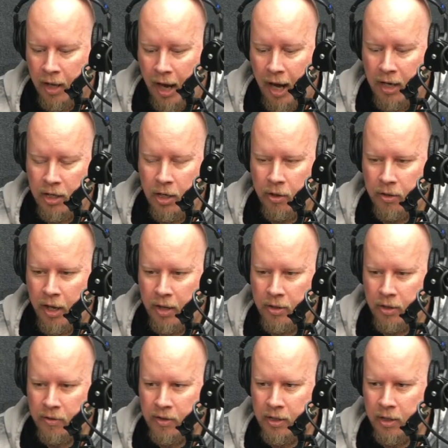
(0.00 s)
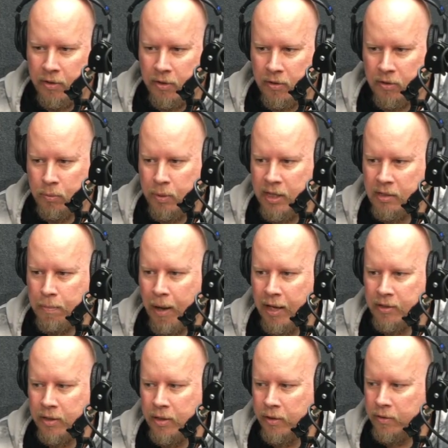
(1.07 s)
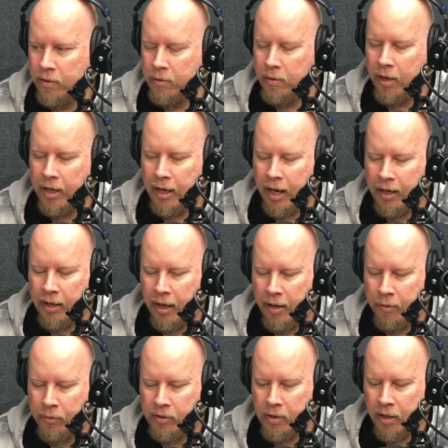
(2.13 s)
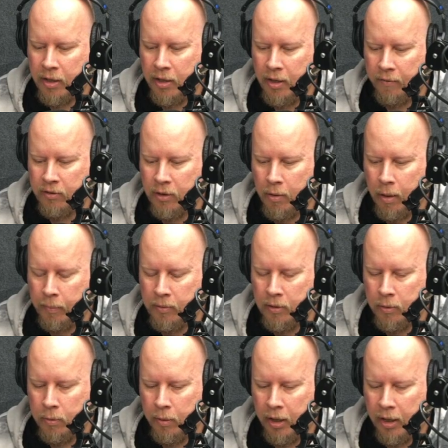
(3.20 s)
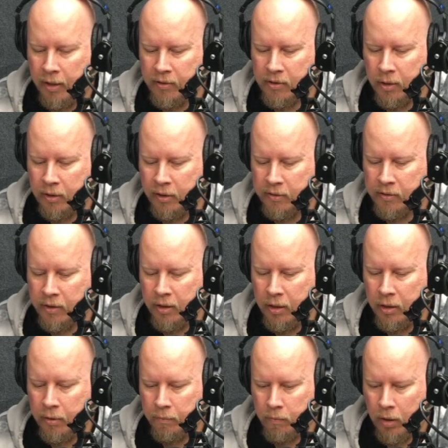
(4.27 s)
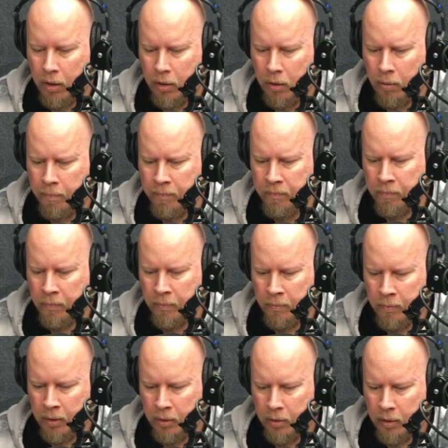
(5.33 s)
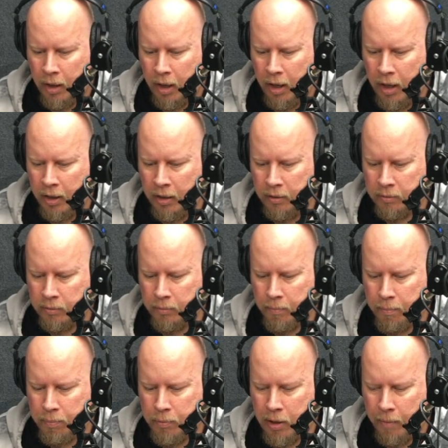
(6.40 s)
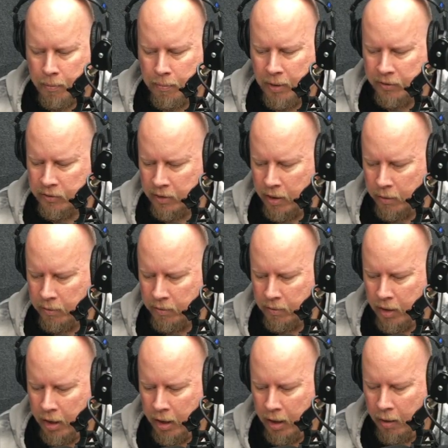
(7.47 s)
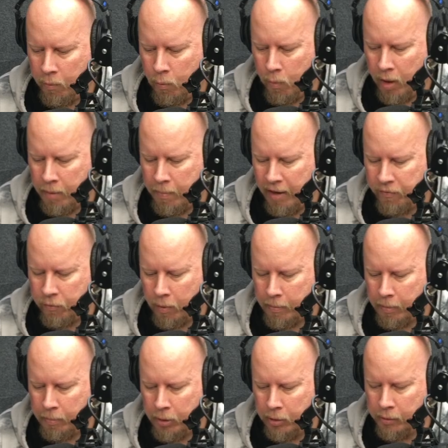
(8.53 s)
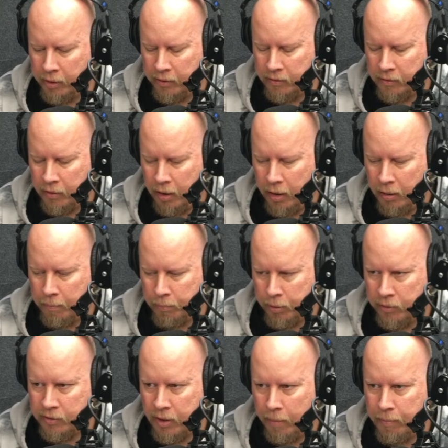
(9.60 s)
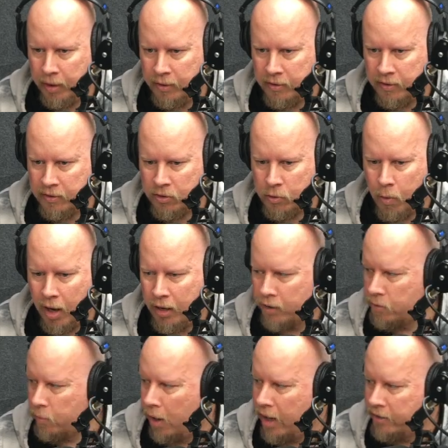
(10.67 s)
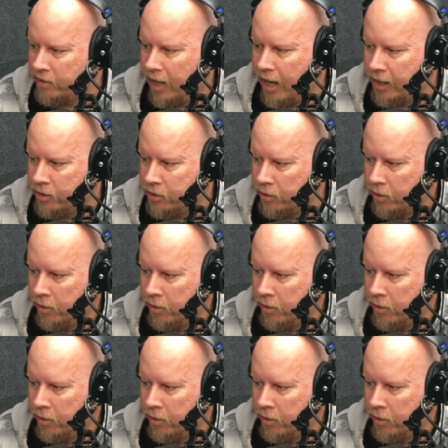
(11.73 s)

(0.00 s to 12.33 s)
and and there's the sweet spots in there too. I was lucky enough to go up to Salt Lake City a couple months ago, and one of my former brewers brews up at Squatters Wasatch,